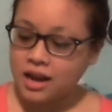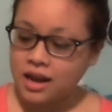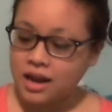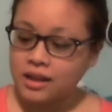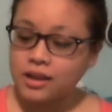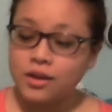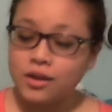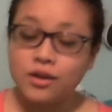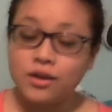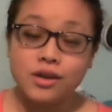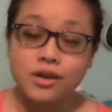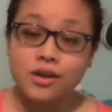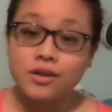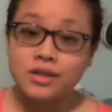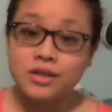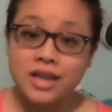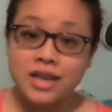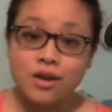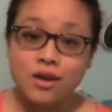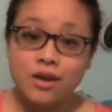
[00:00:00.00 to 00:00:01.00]
Lord
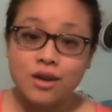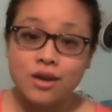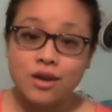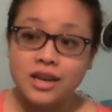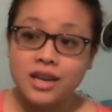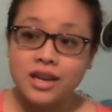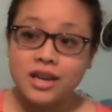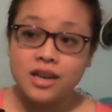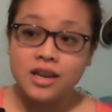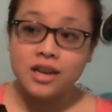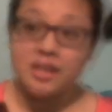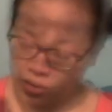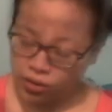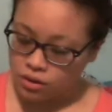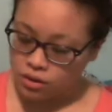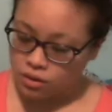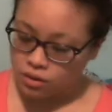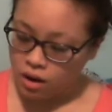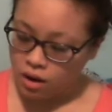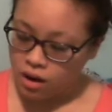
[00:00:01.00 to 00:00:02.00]
knows I don't need any of these.
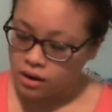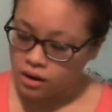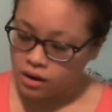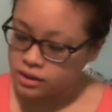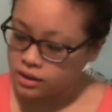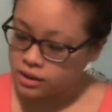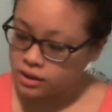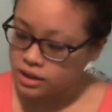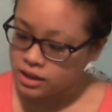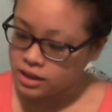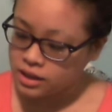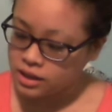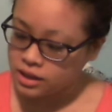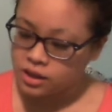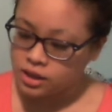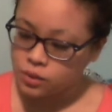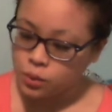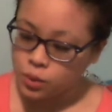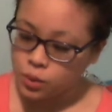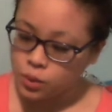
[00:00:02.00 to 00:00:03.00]
So honestly,
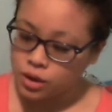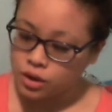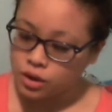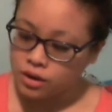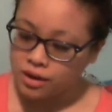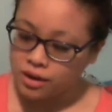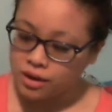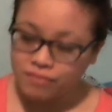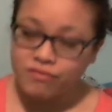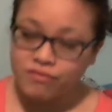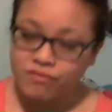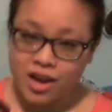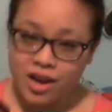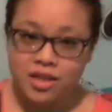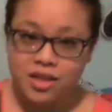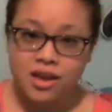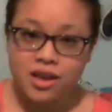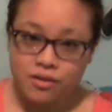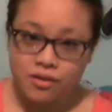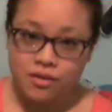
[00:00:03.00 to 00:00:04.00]
these were, I
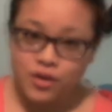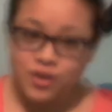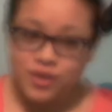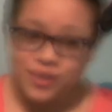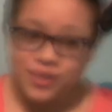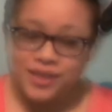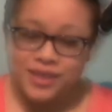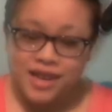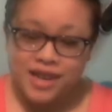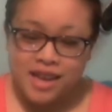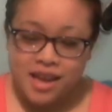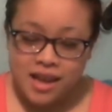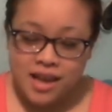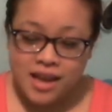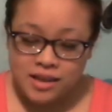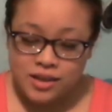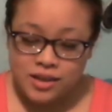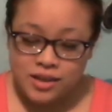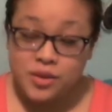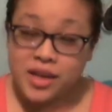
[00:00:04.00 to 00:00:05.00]
think, for you guys.
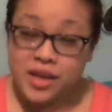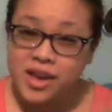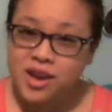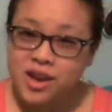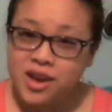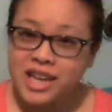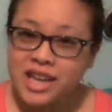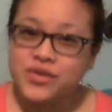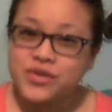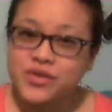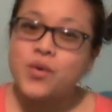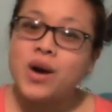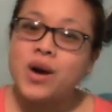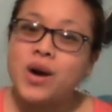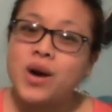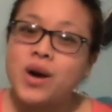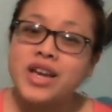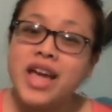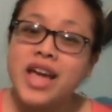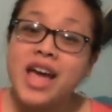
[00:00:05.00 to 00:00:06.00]
So thank you guys for
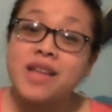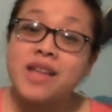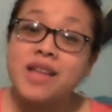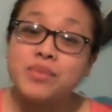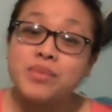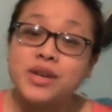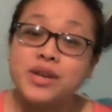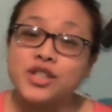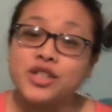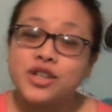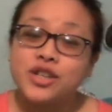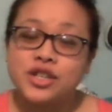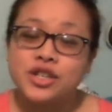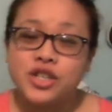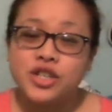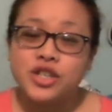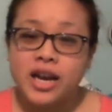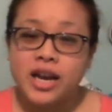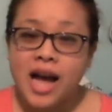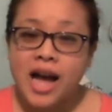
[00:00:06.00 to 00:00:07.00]
watching, and be sure to
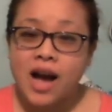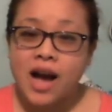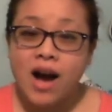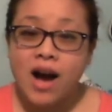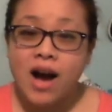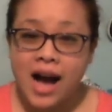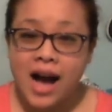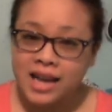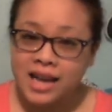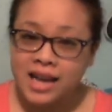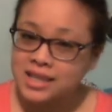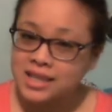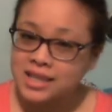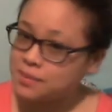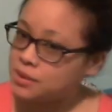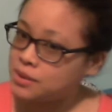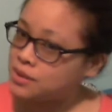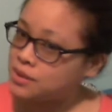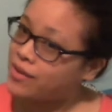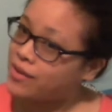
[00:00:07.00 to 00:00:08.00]
check out
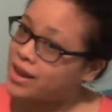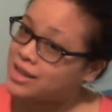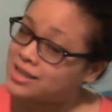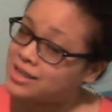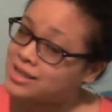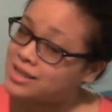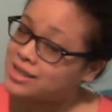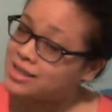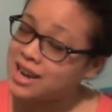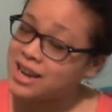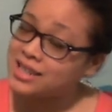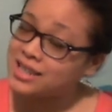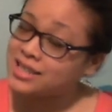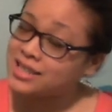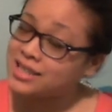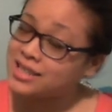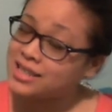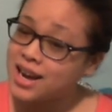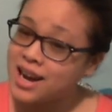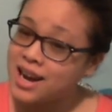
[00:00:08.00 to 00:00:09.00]

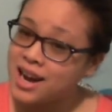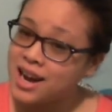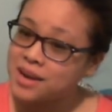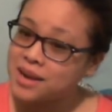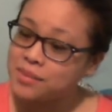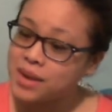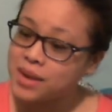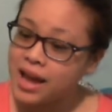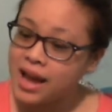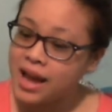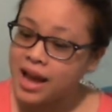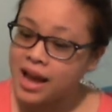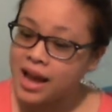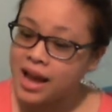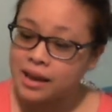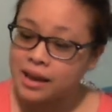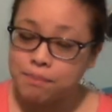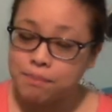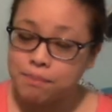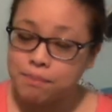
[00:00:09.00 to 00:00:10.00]
eyeslipsface.com
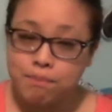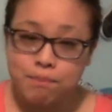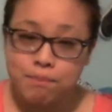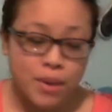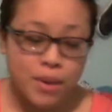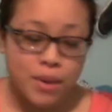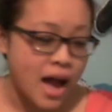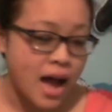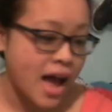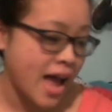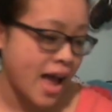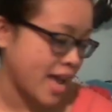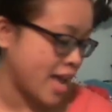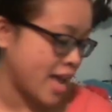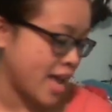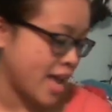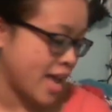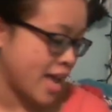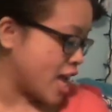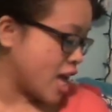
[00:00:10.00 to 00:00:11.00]
and buy
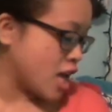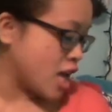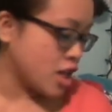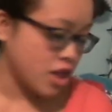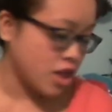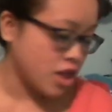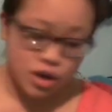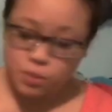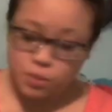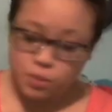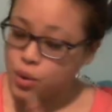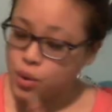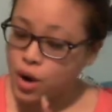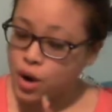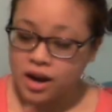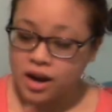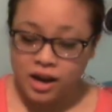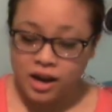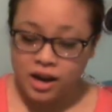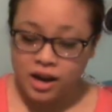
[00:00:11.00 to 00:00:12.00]
their
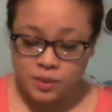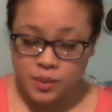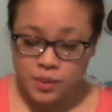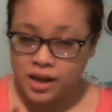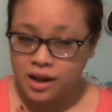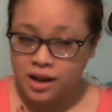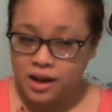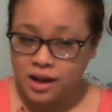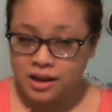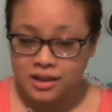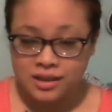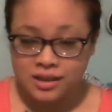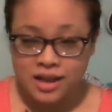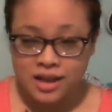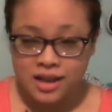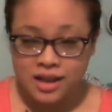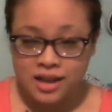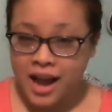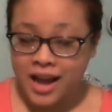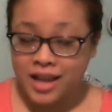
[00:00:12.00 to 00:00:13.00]
products because
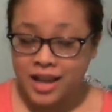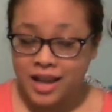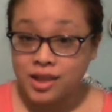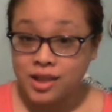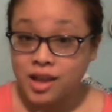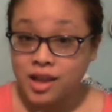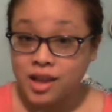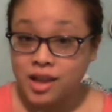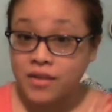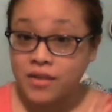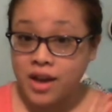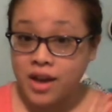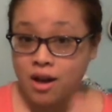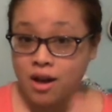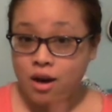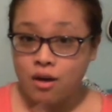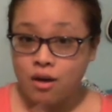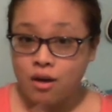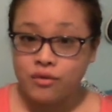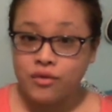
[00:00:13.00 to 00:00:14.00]
I love
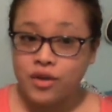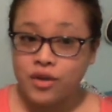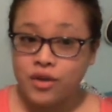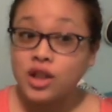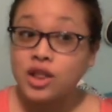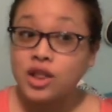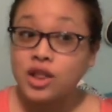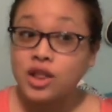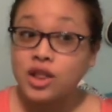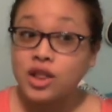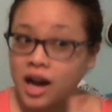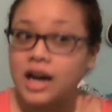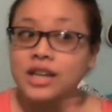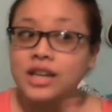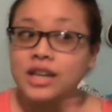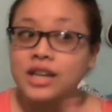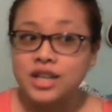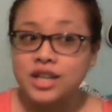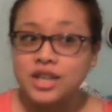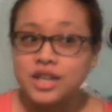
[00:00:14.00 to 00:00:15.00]
e.l.f. a
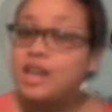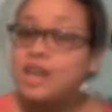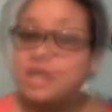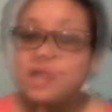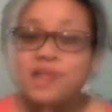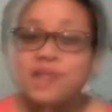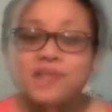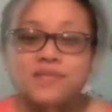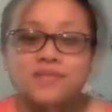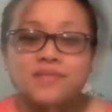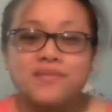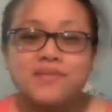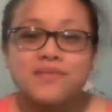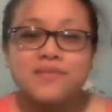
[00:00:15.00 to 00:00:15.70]
lot. But